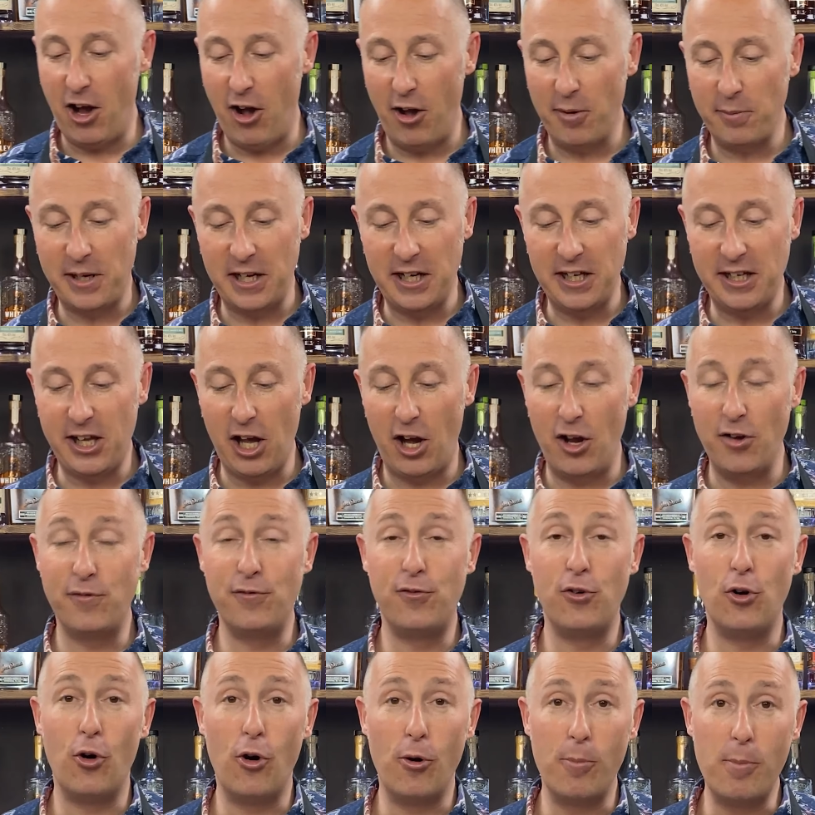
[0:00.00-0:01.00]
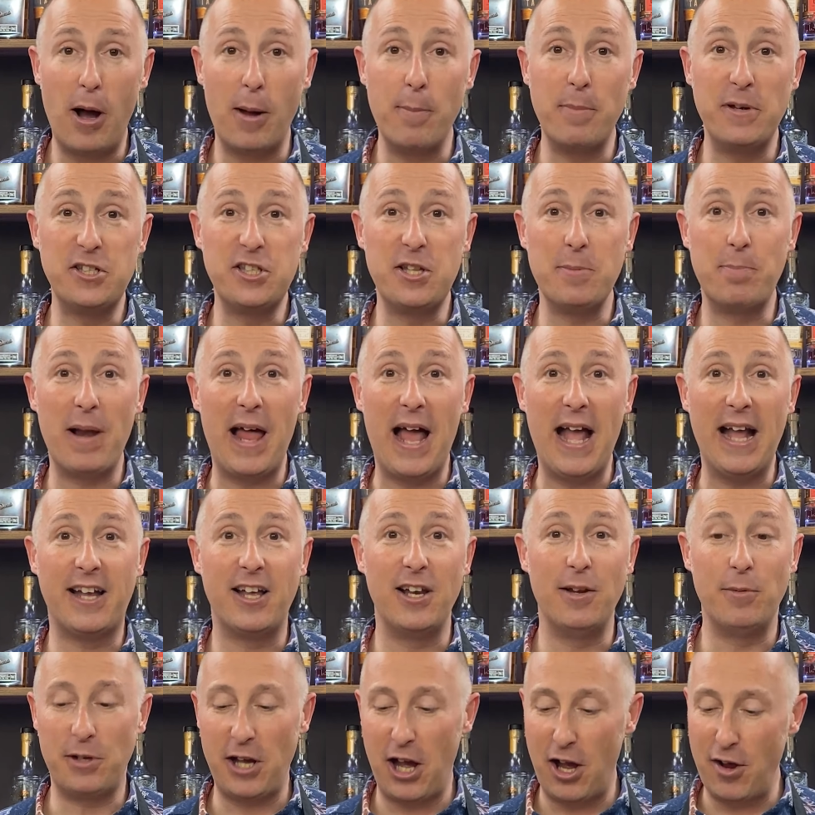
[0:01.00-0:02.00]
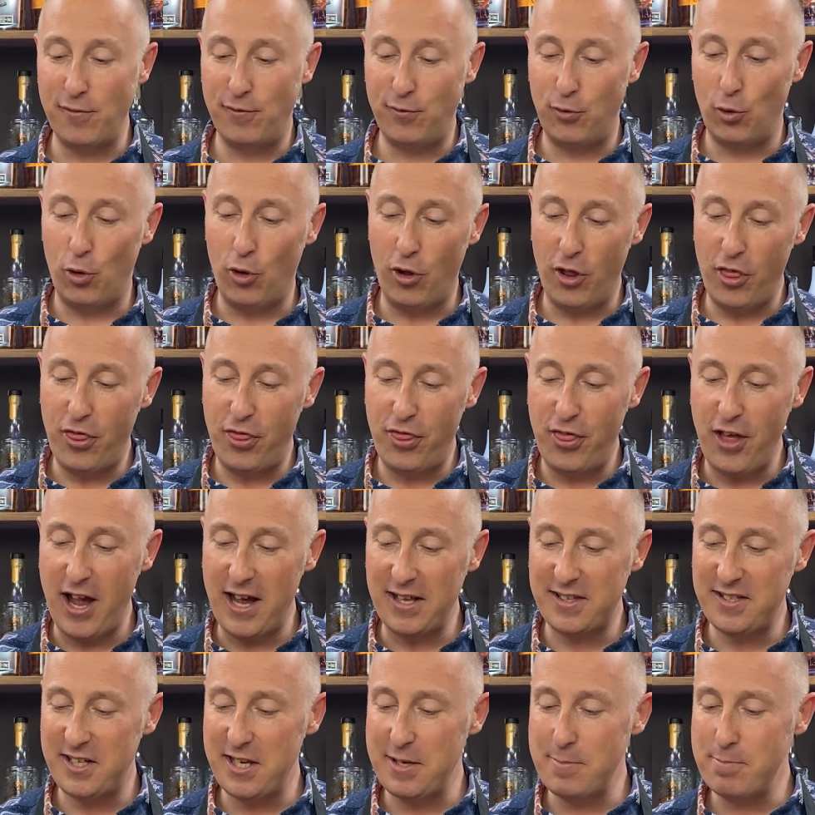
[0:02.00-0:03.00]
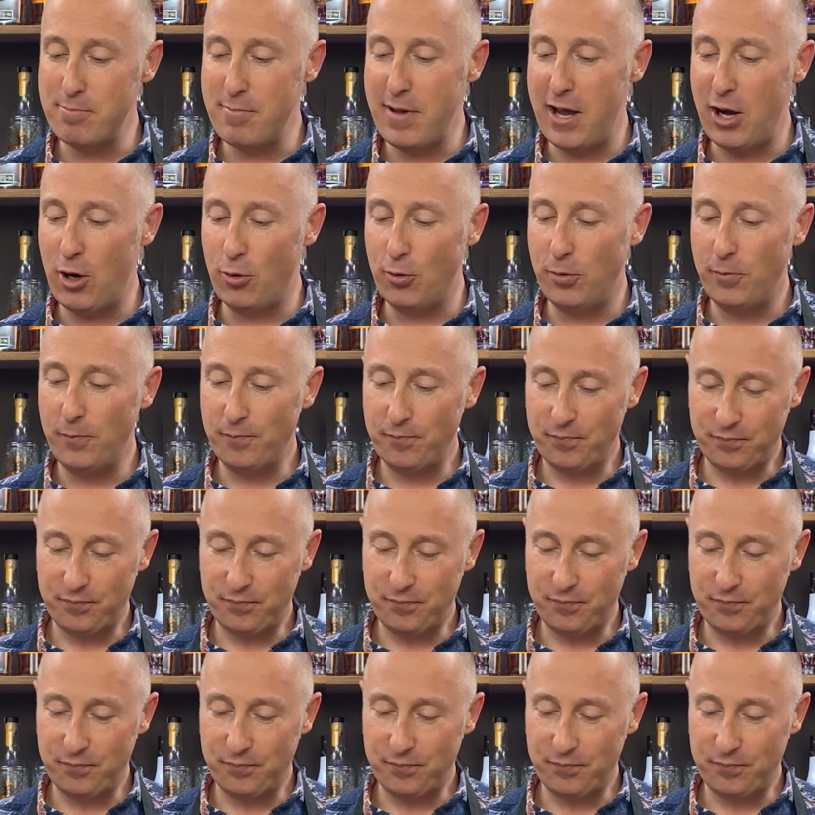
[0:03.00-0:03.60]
I'm going to go for my Mr. Black, and I'm going for 30 ml.